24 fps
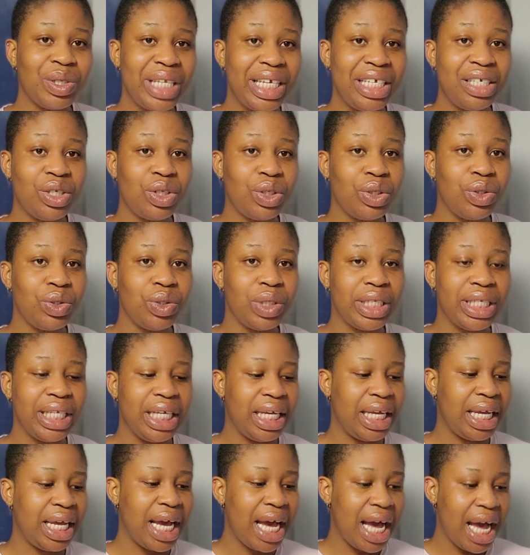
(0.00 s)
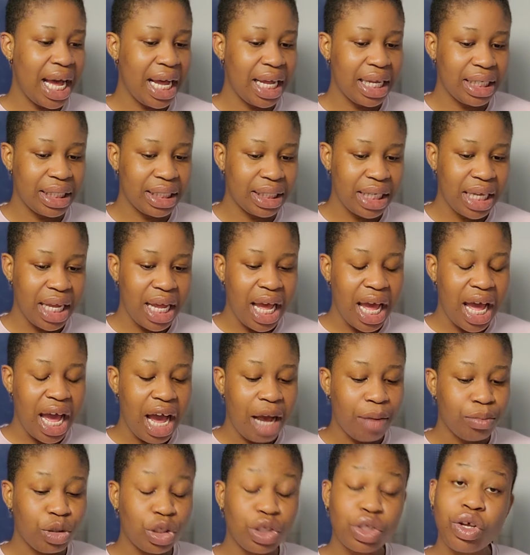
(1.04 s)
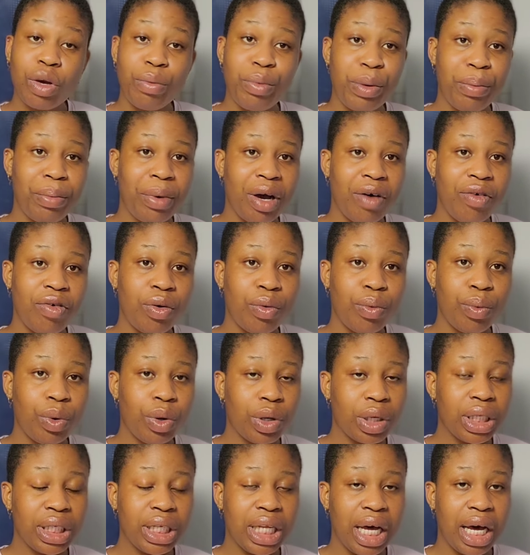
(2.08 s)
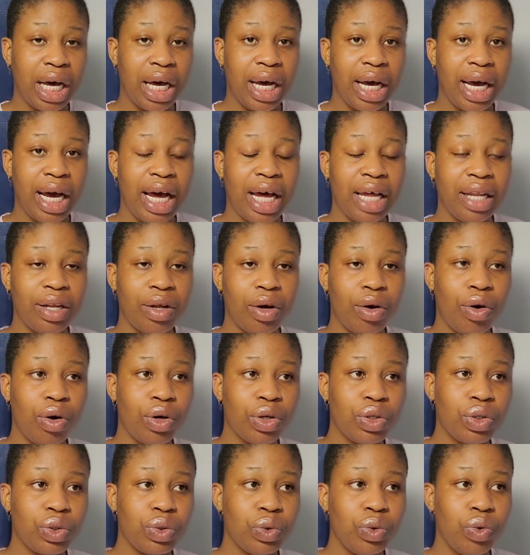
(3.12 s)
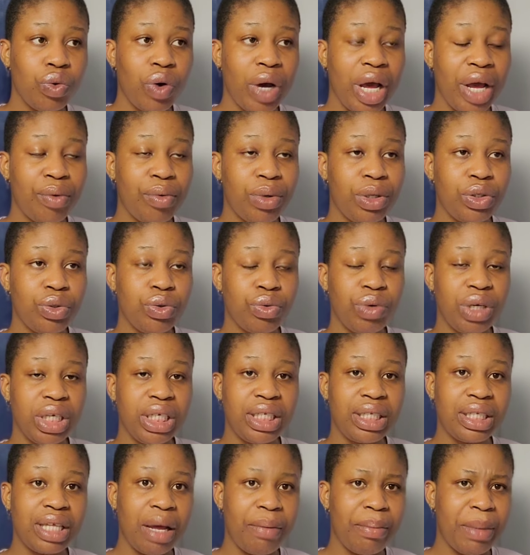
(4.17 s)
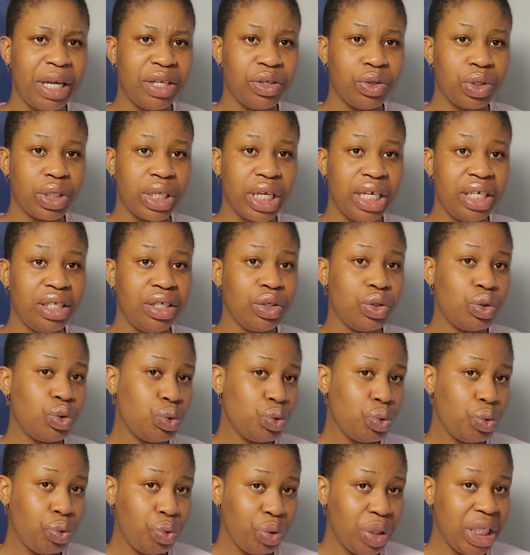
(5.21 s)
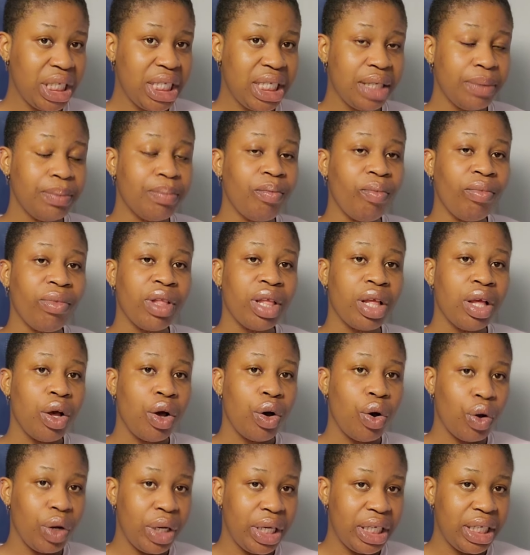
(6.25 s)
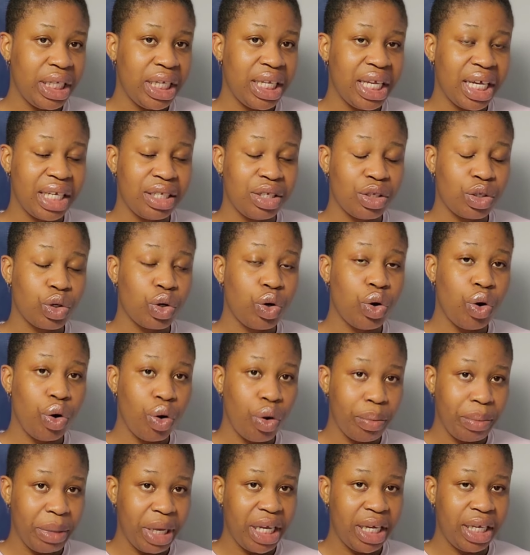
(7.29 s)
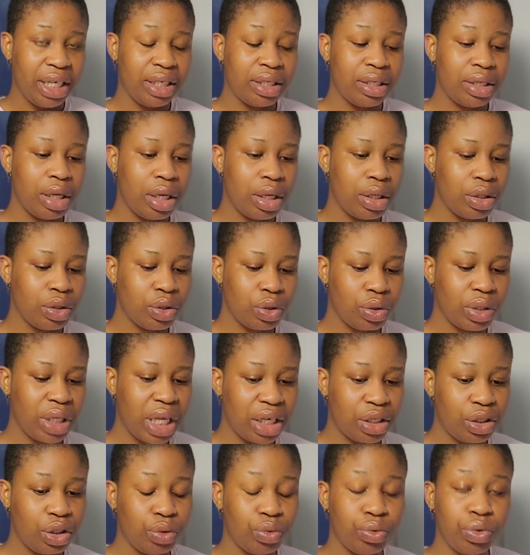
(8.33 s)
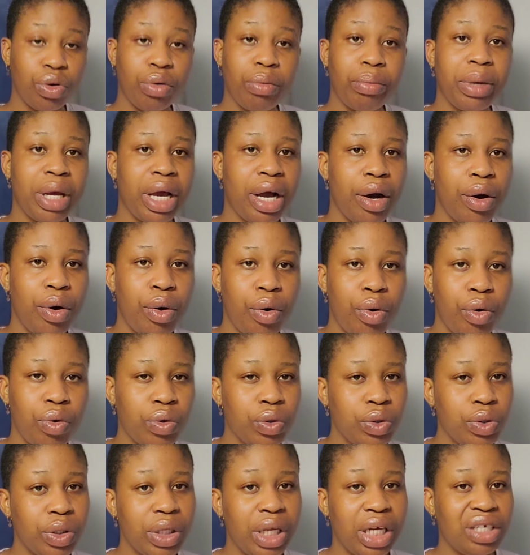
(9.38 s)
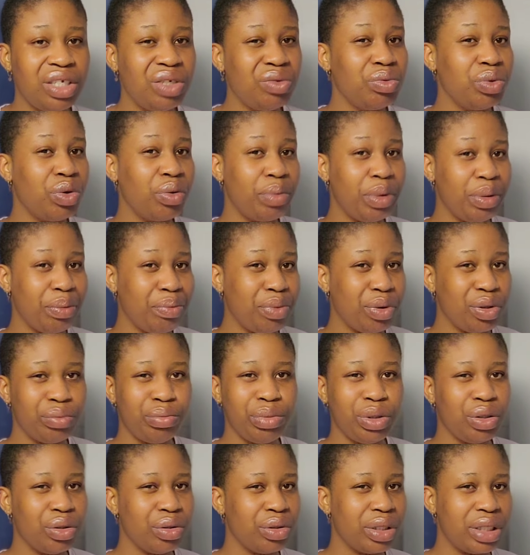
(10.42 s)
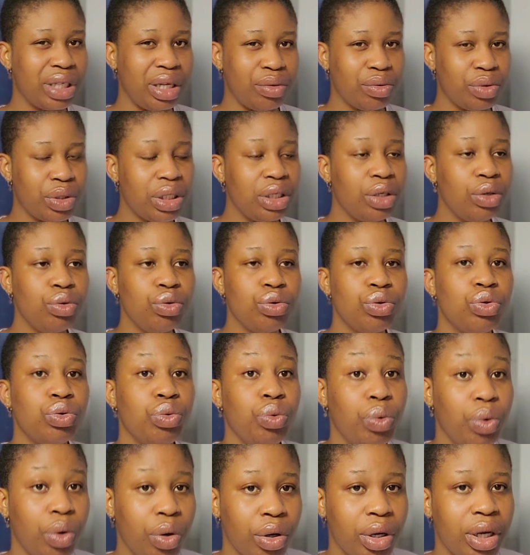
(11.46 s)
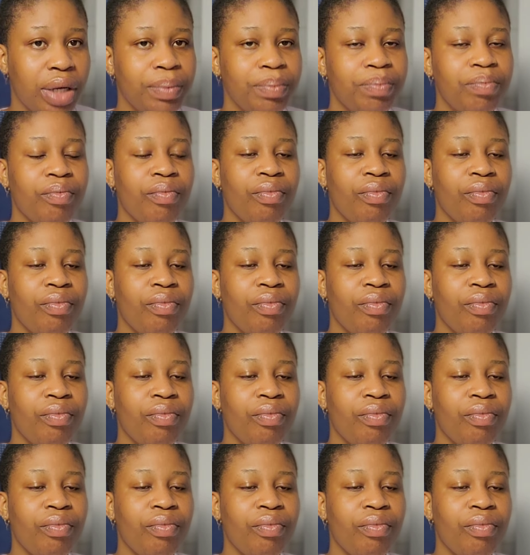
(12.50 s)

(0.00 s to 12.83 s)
today is Tuesday, and I'm just coming back from work now. And also, I went to register my daughter in the 2 weeks holiday that is coming, so that she will not be at home, so that she will not be bored, because I will still go to work.